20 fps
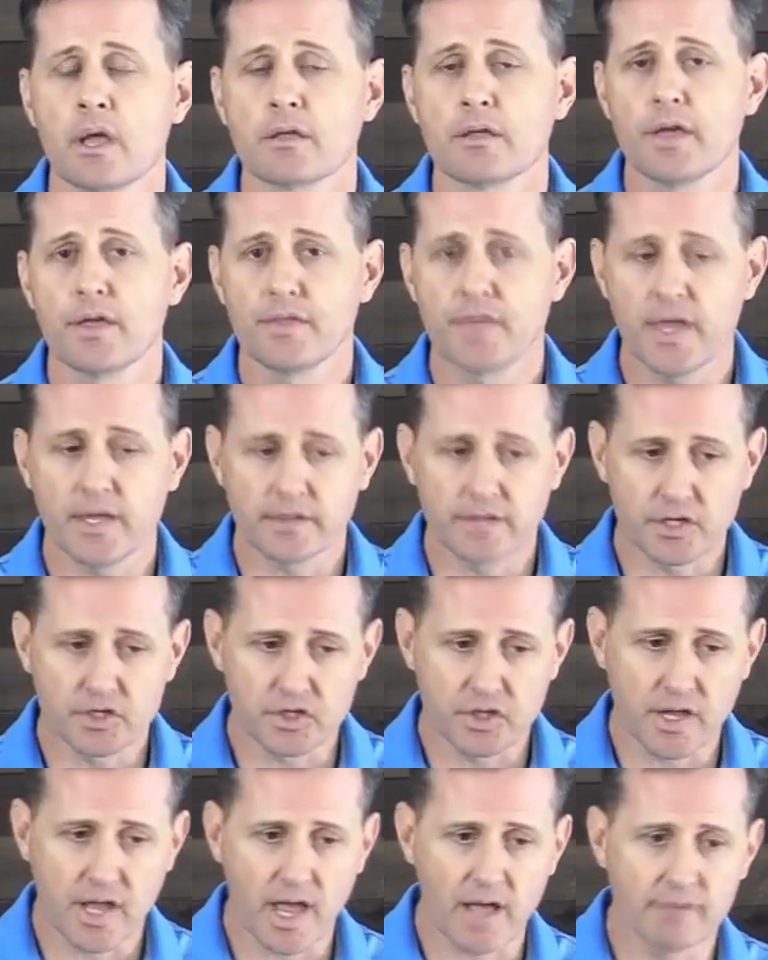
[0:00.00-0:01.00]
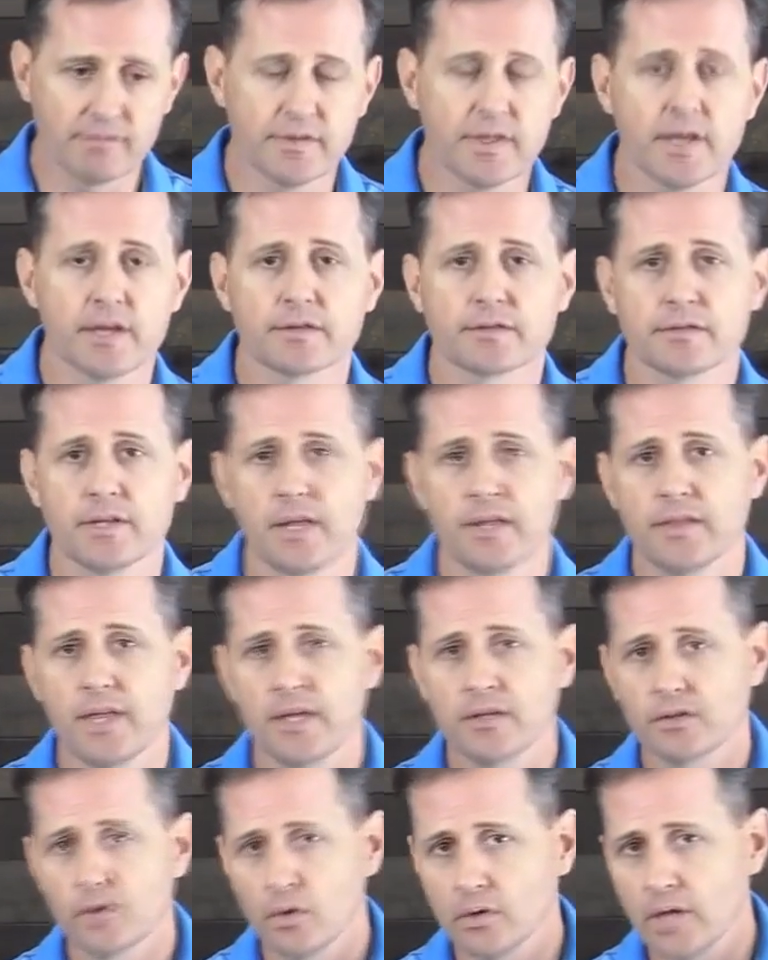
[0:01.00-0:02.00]
They think they should have this. They
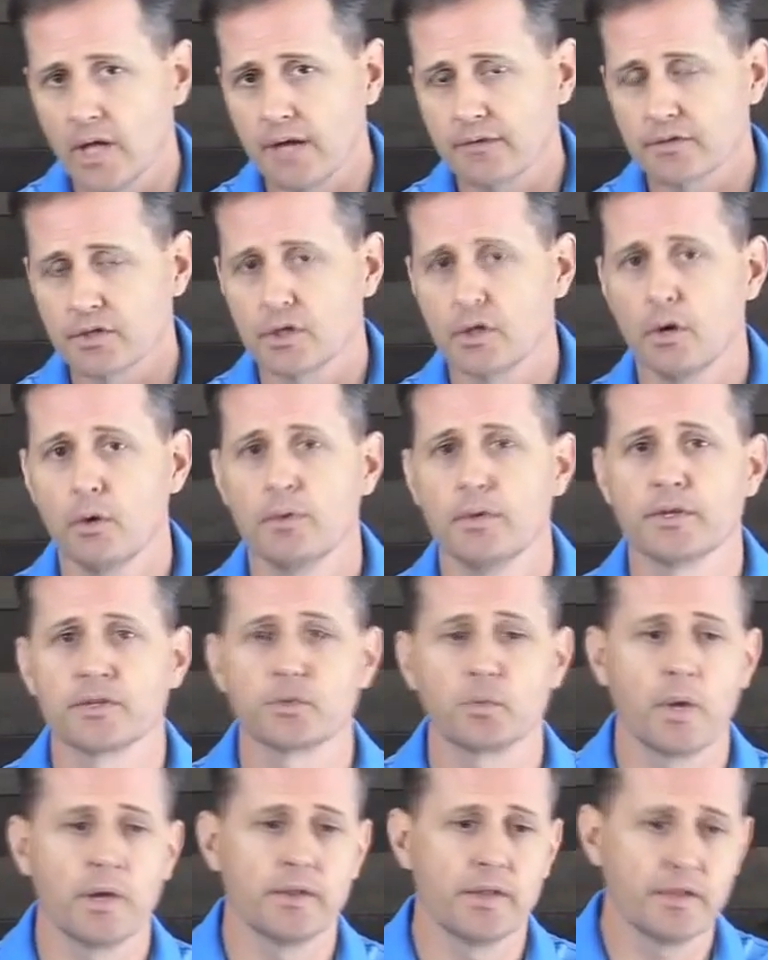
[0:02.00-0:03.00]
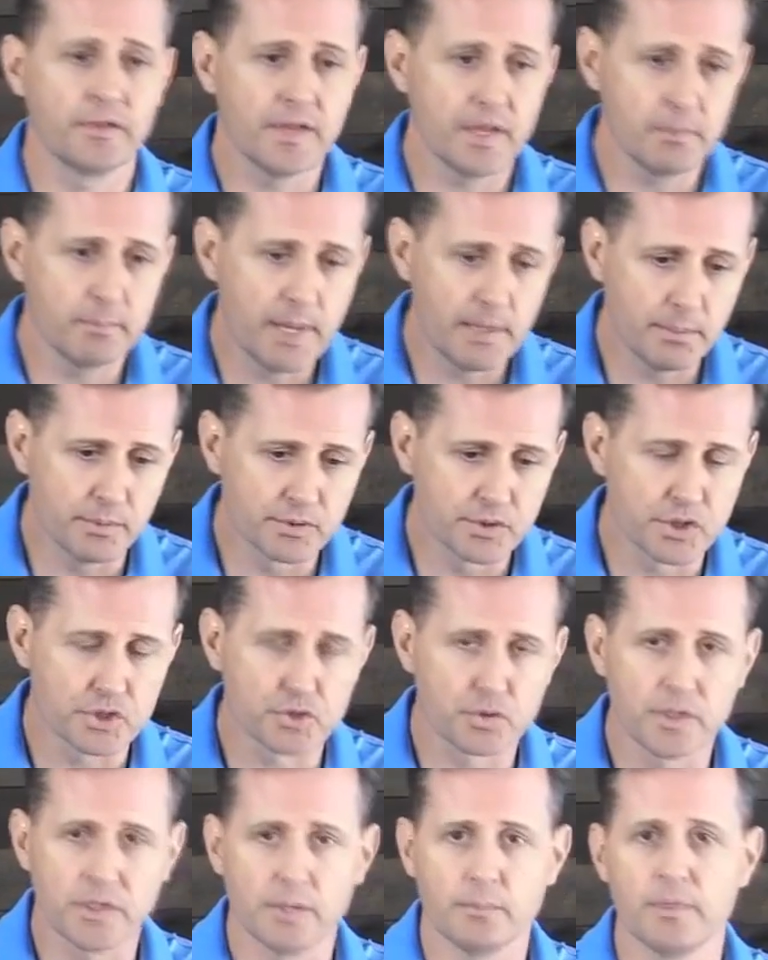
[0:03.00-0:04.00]
think that life should go this way. They think people should
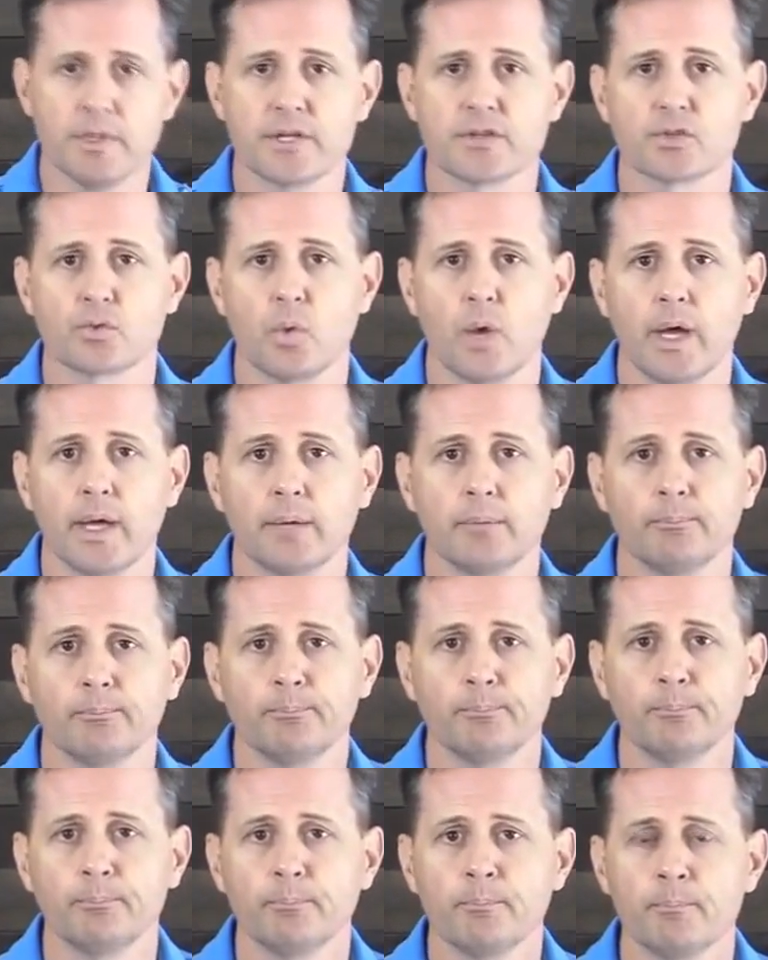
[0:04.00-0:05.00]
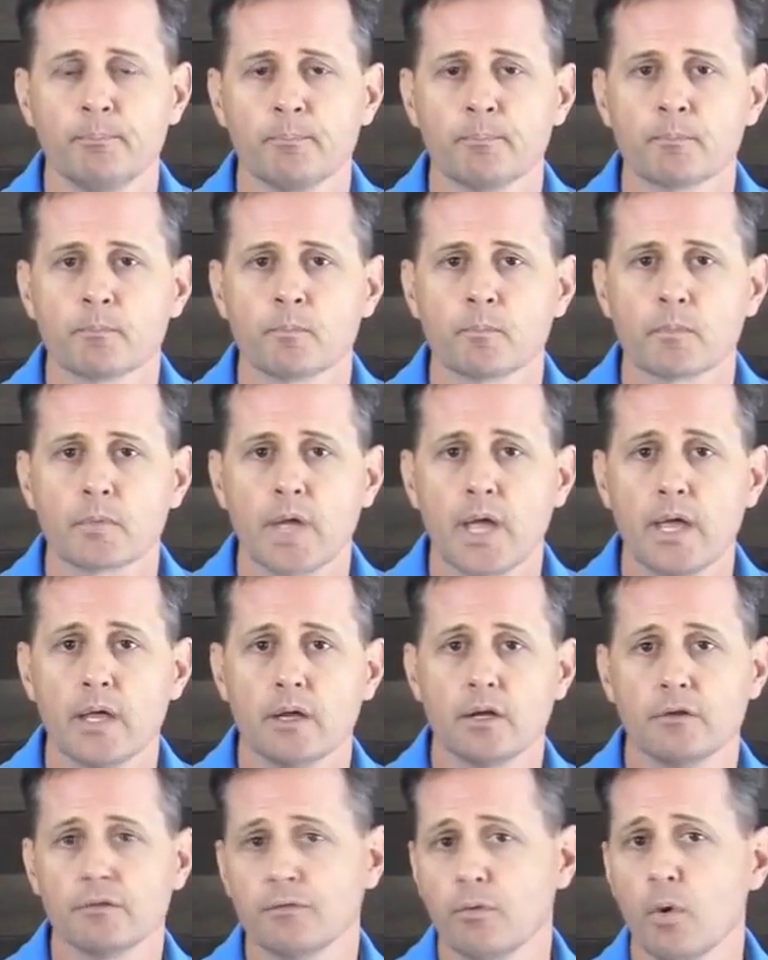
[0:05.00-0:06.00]
treat them this way.
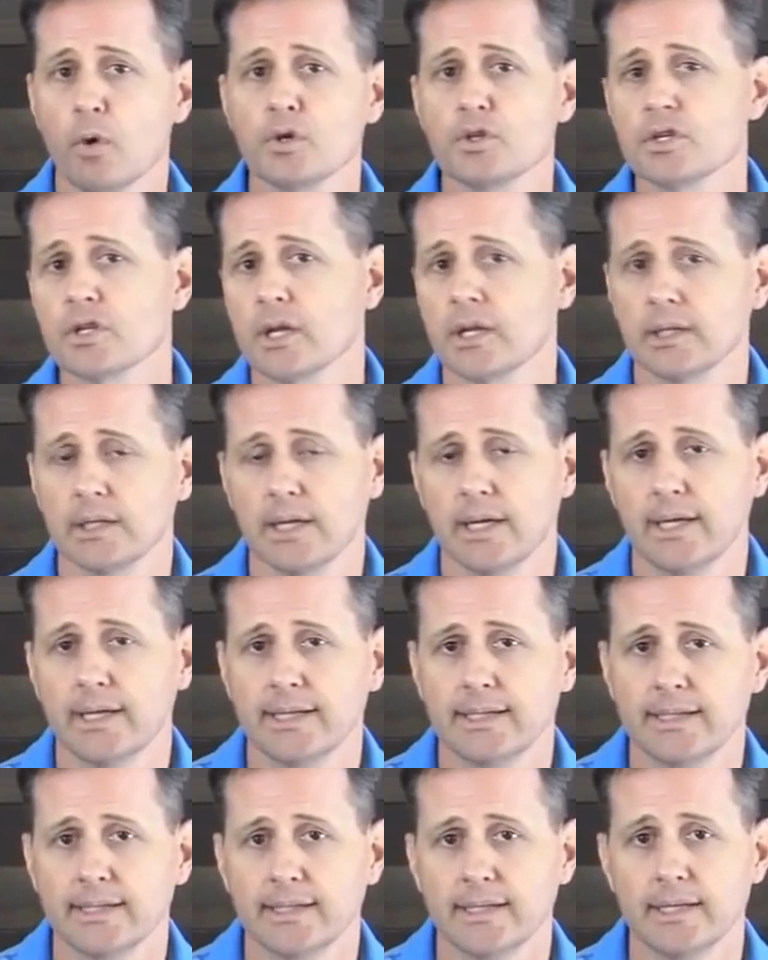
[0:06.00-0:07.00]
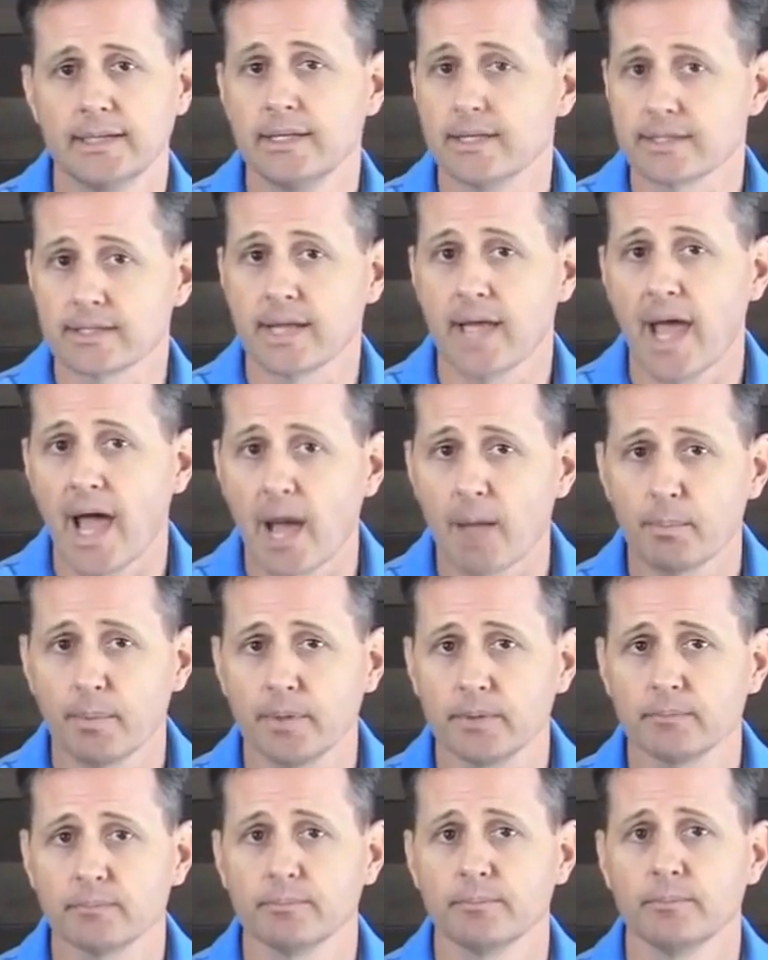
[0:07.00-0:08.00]
And unfortunately, it doesn't
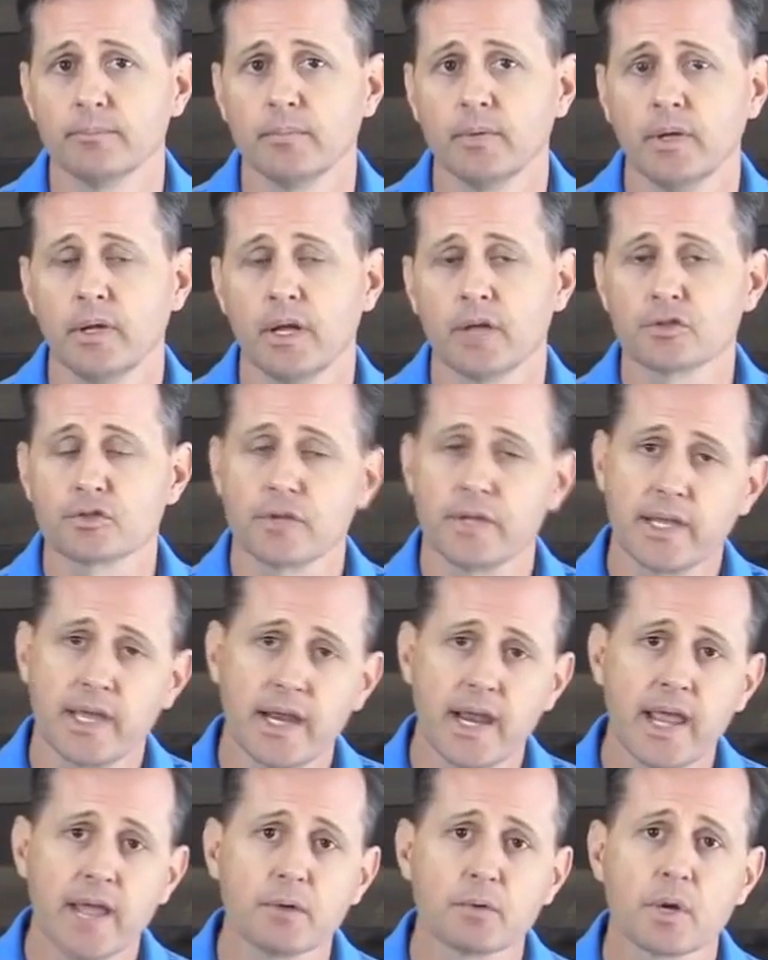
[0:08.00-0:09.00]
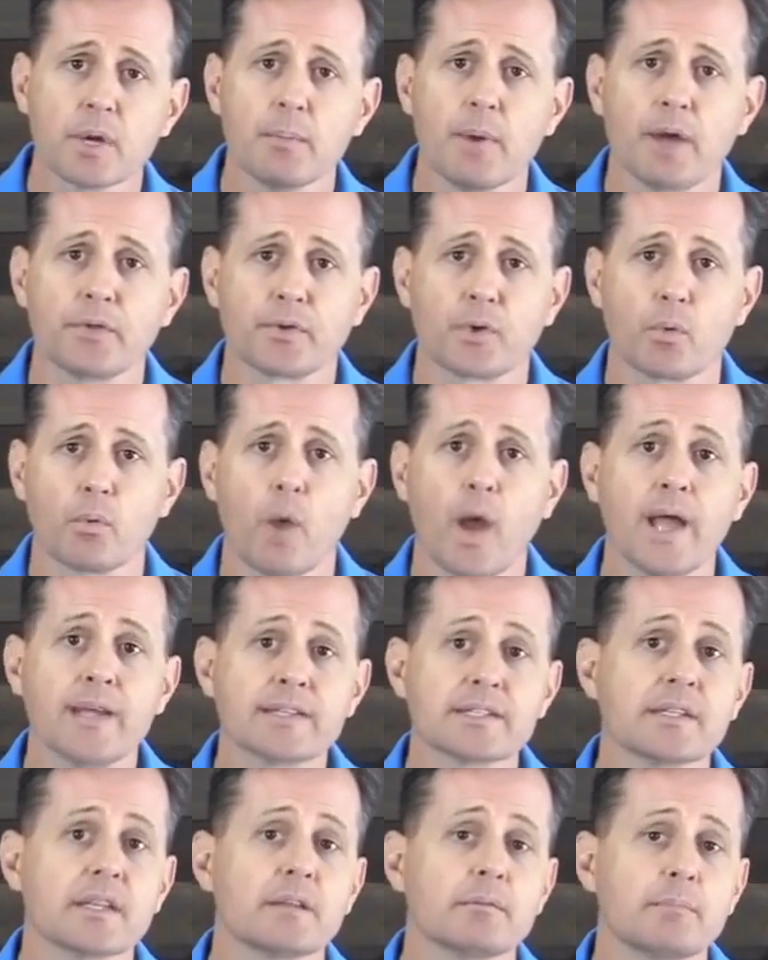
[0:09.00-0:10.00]
happen. And so they get angry about their
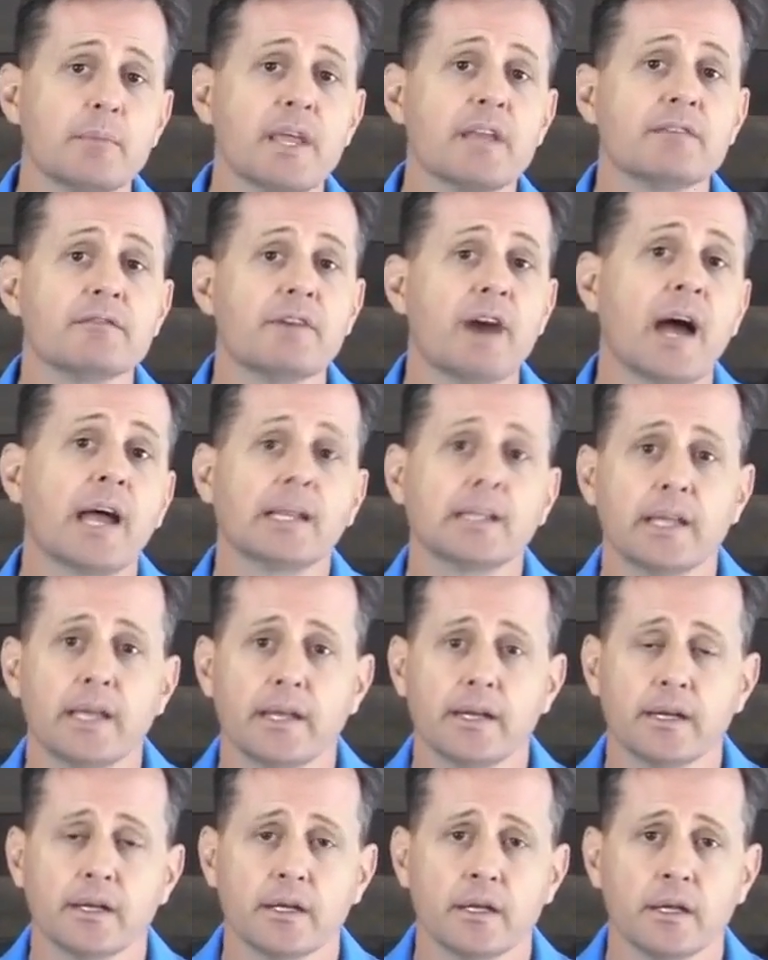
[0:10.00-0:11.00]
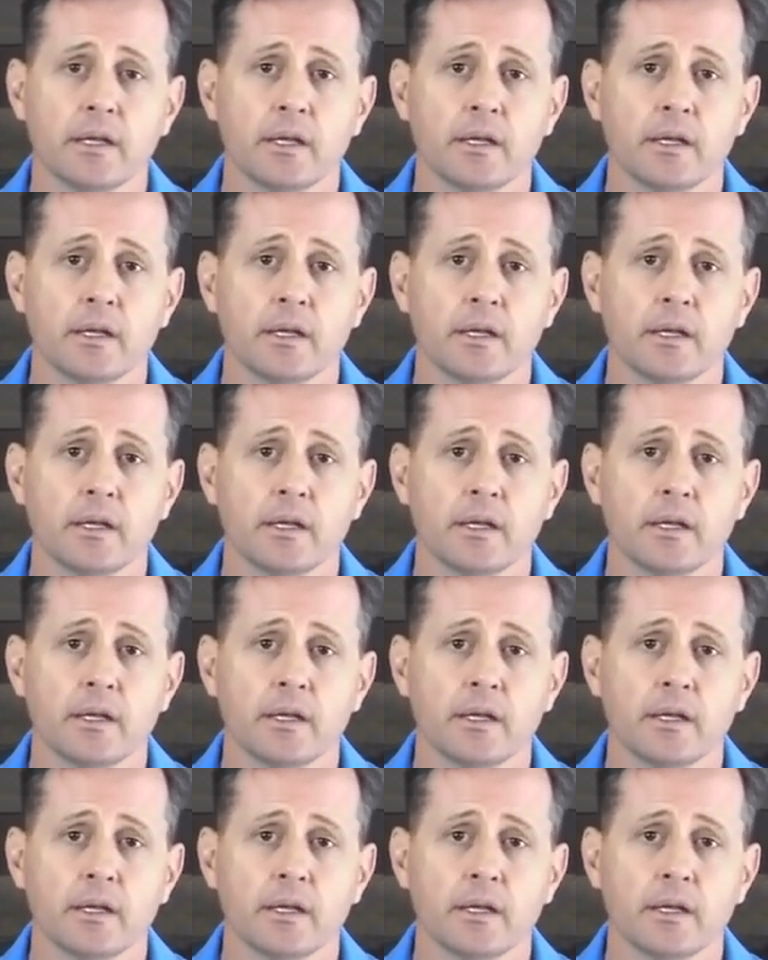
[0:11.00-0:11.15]
rights being violated.